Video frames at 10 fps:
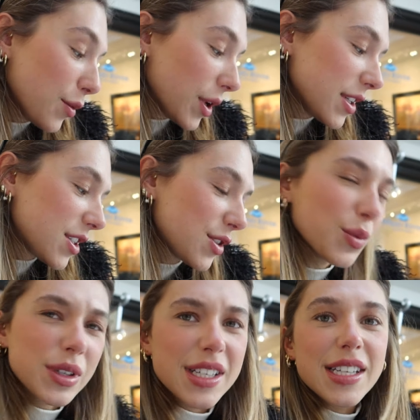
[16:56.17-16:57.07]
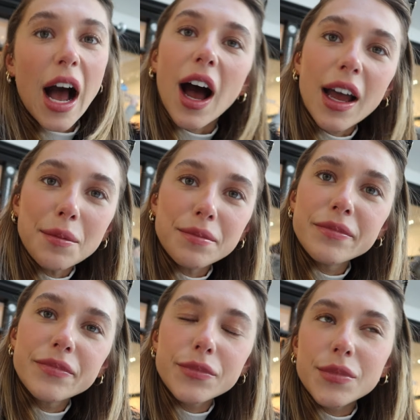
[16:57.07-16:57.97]
which was a
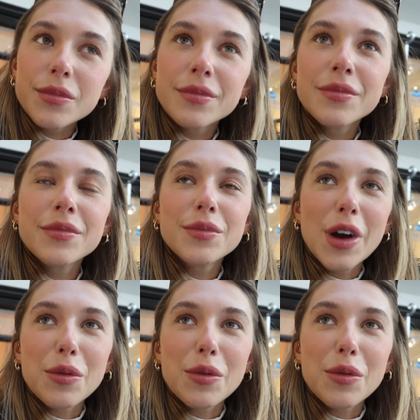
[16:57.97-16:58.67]
time,